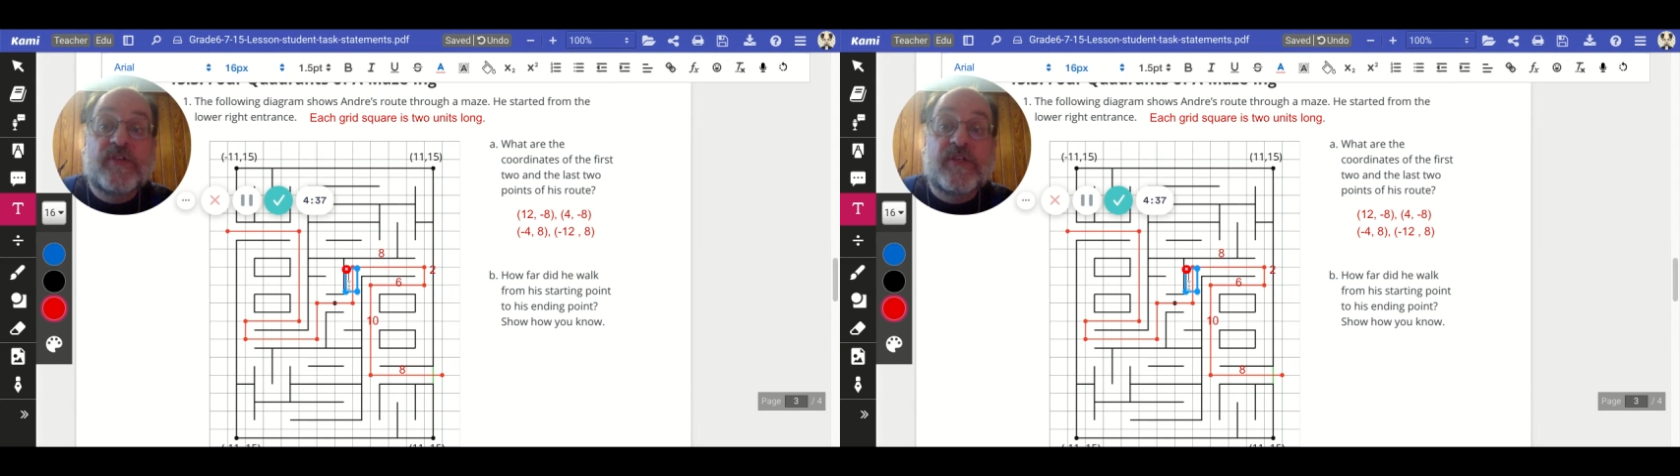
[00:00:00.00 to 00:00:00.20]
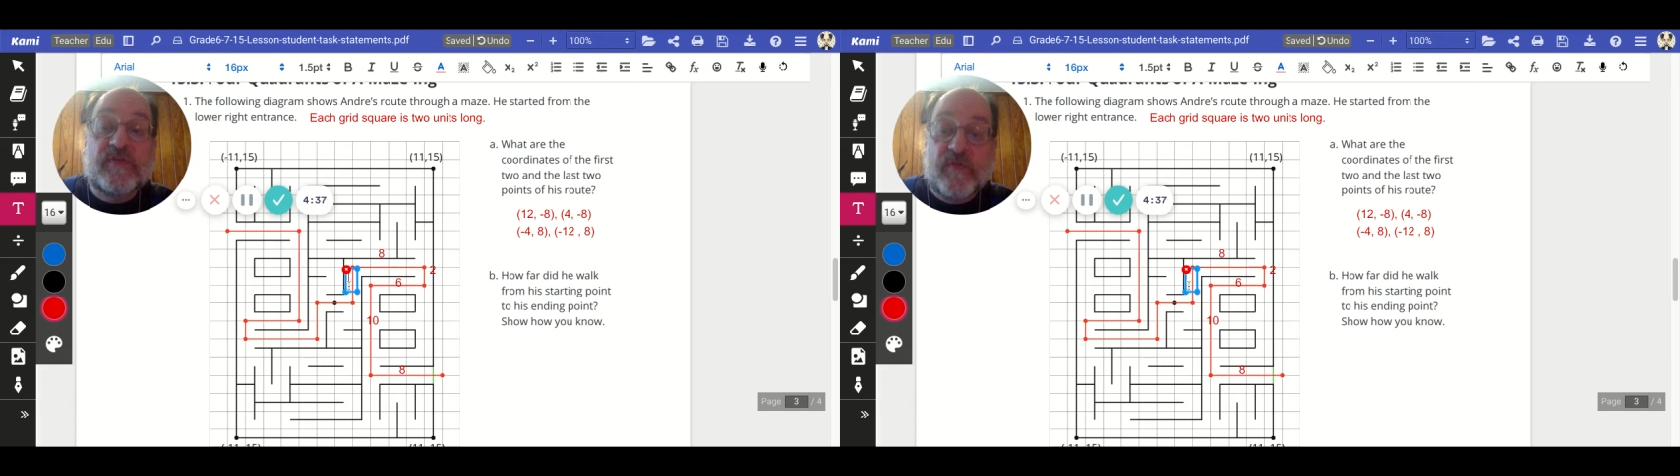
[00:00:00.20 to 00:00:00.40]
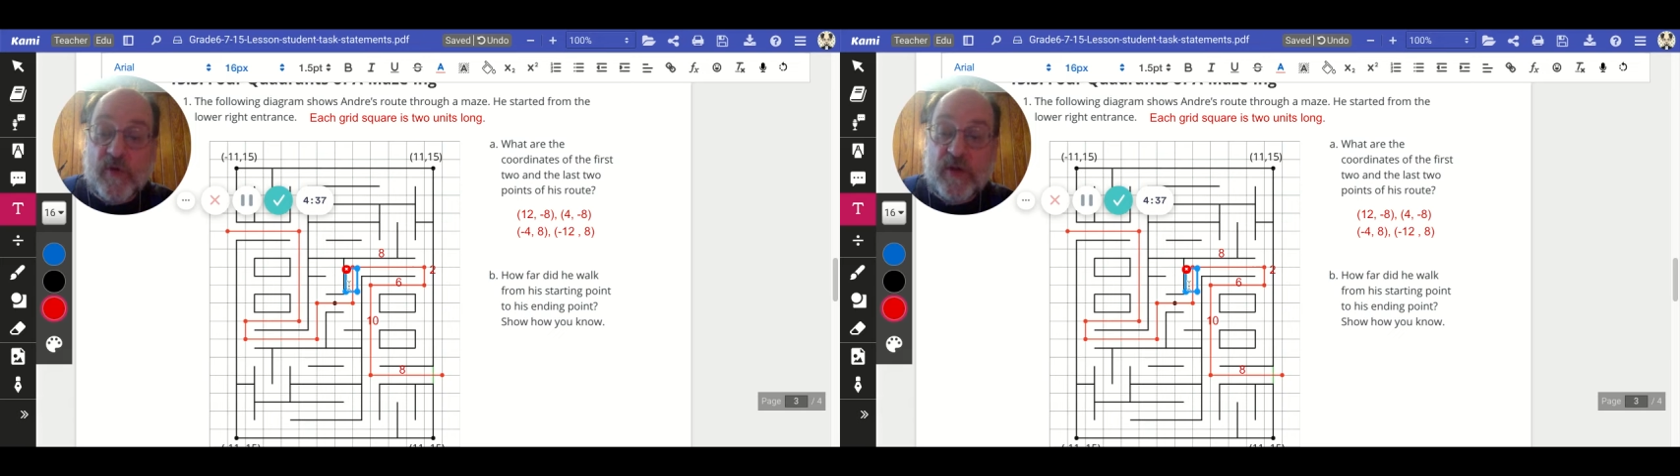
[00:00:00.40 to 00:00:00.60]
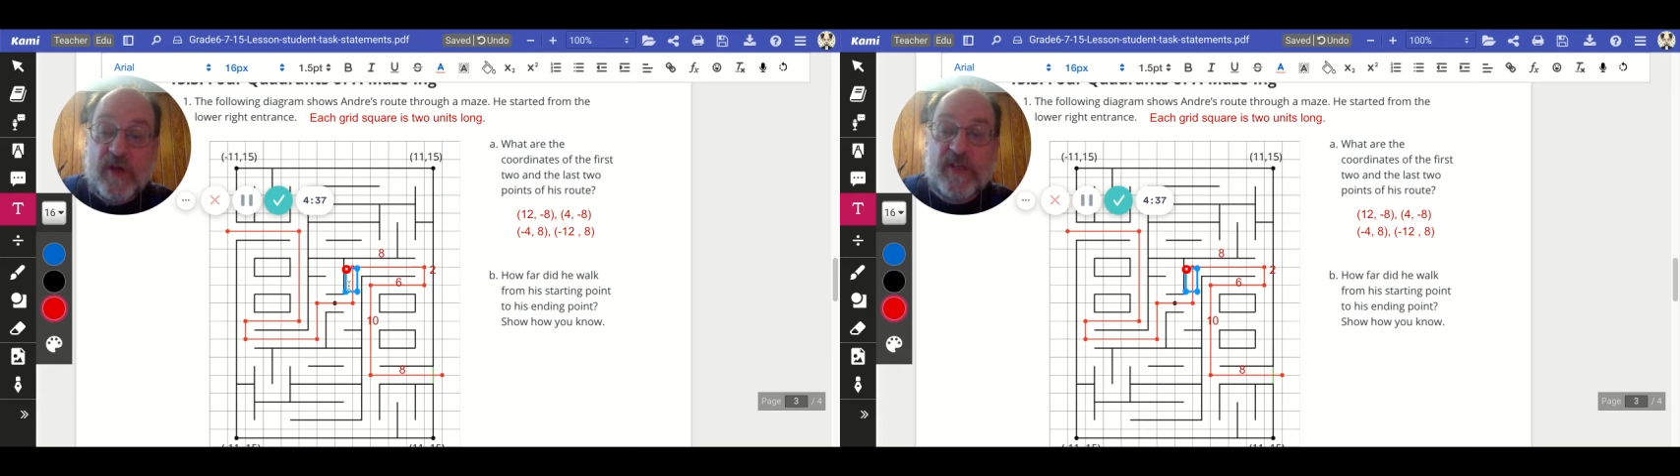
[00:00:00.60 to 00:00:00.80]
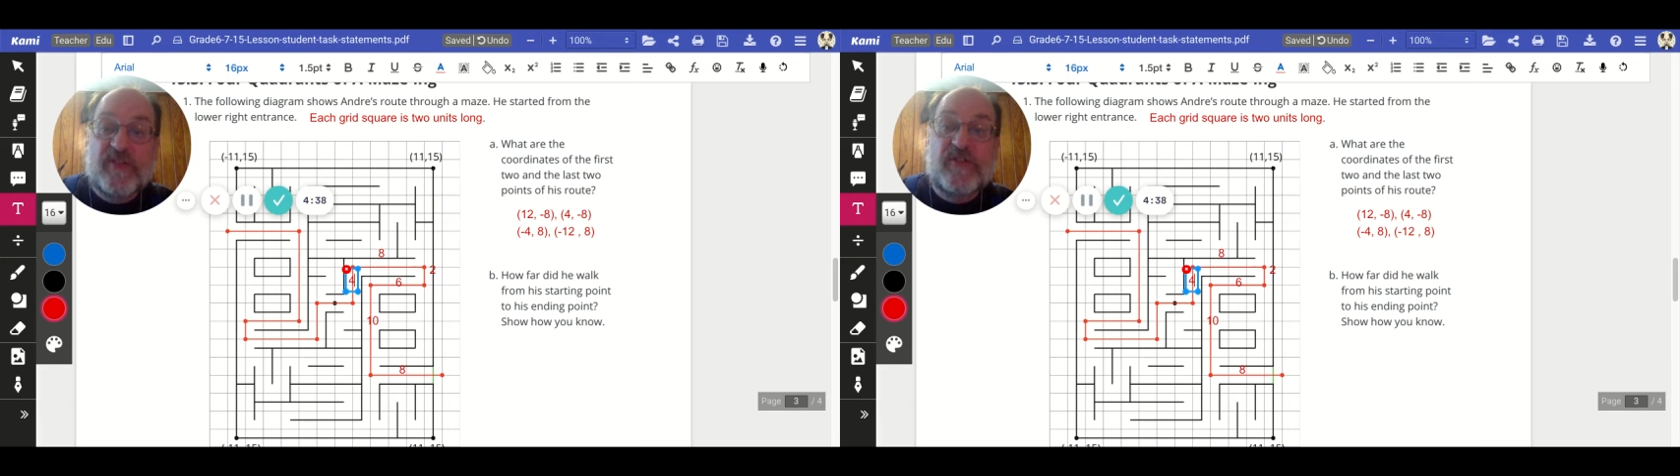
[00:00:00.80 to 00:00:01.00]
is 4
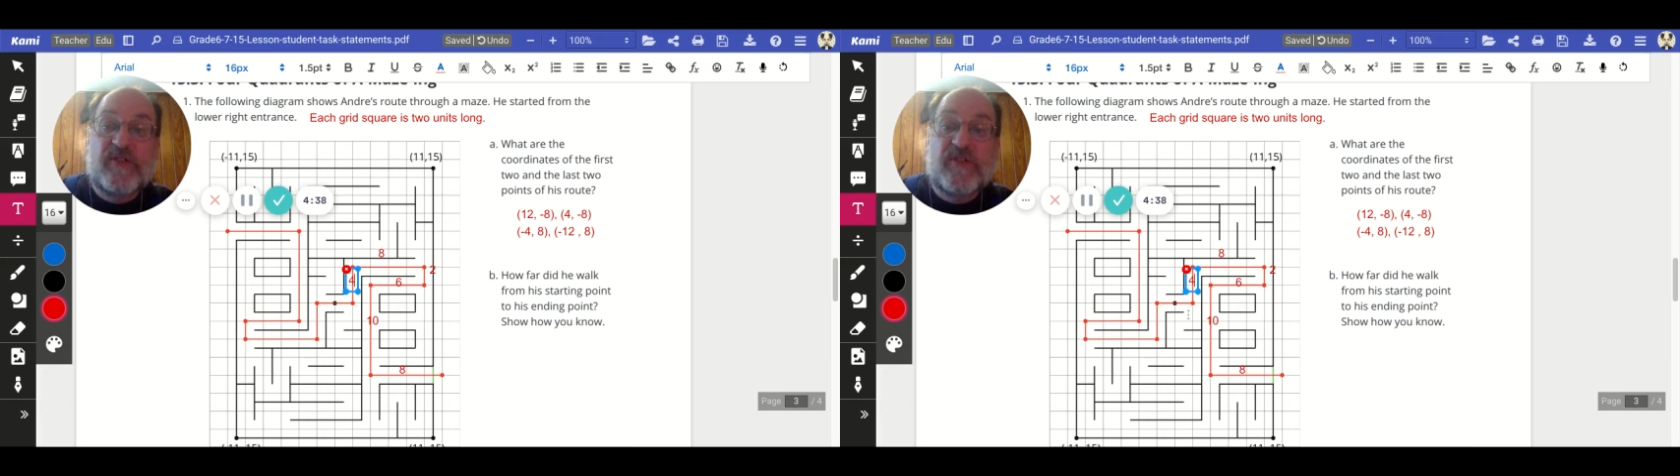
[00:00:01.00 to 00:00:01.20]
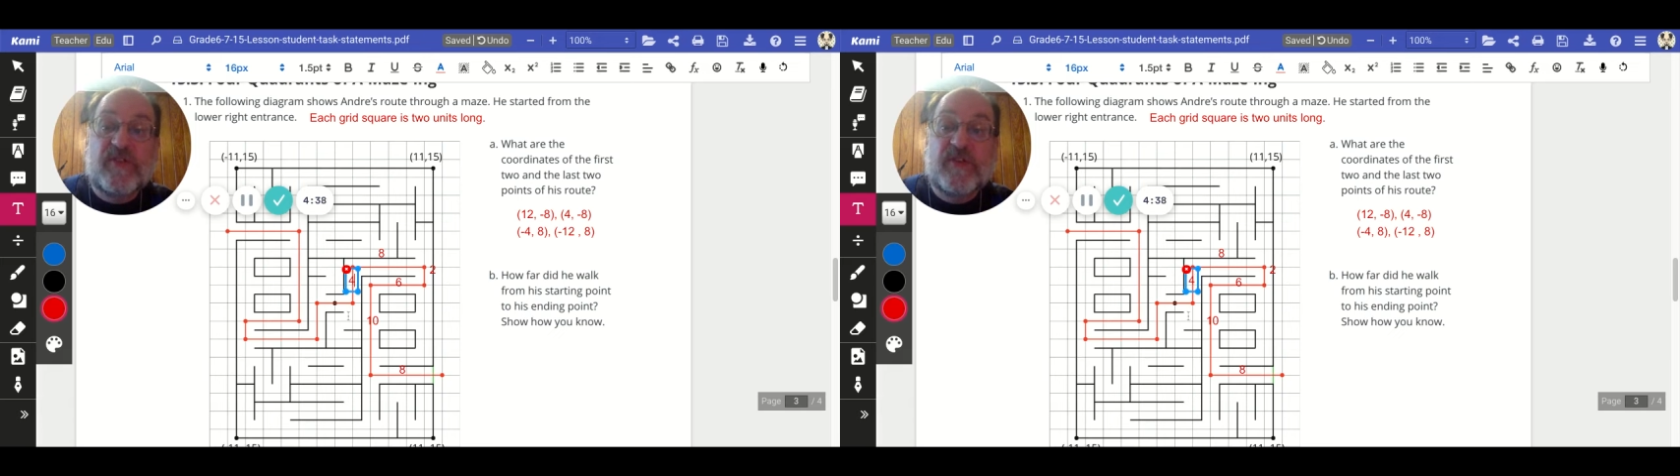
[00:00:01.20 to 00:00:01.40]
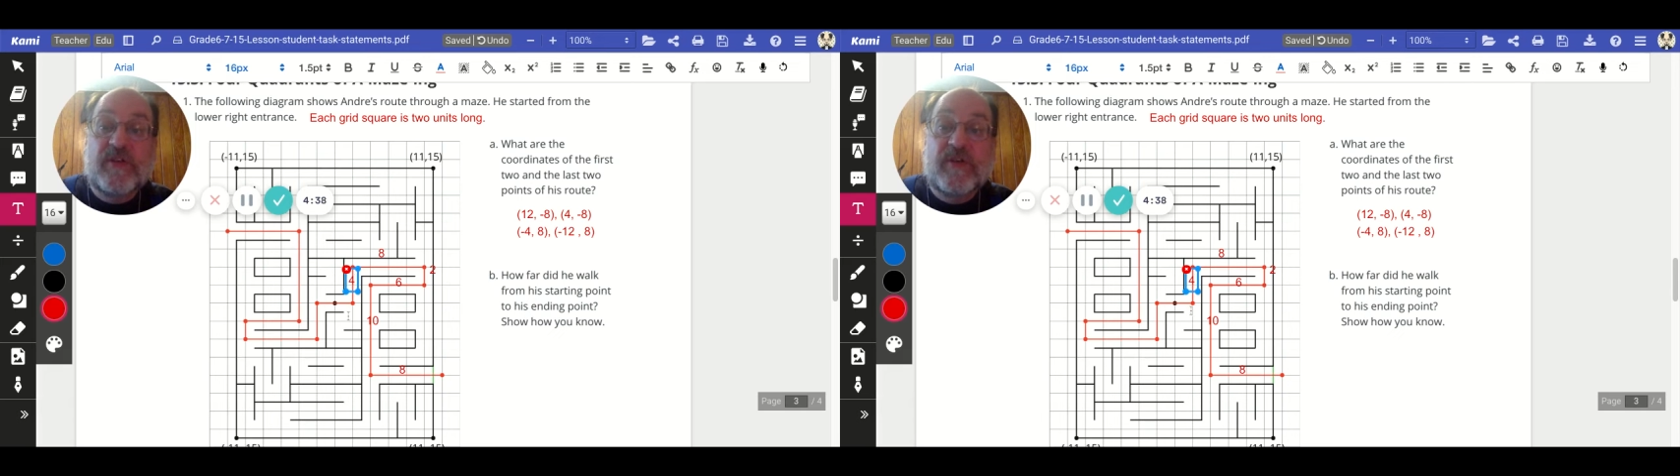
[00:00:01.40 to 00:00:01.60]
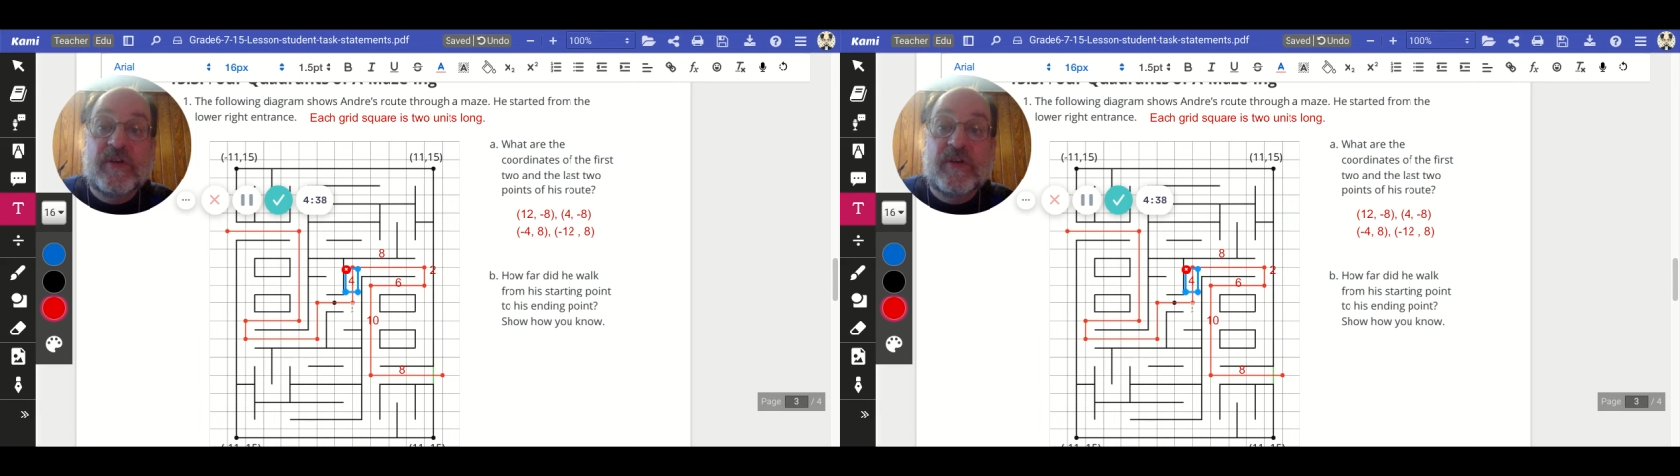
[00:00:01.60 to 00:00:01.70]
units.